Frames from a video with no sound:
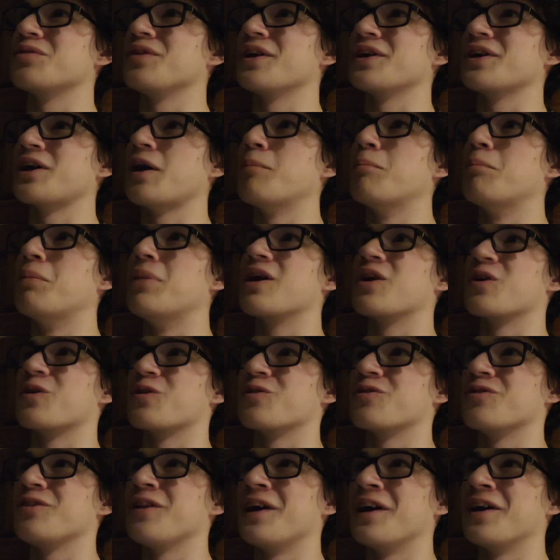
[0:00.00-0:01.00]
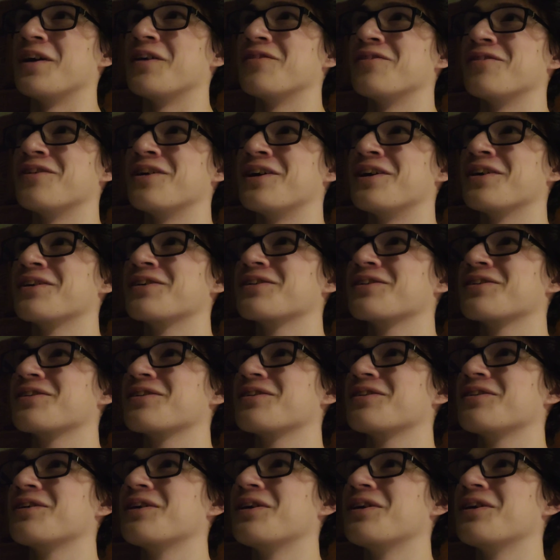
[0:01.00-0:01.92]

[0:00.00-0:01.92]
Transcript: of like a butterfly effect.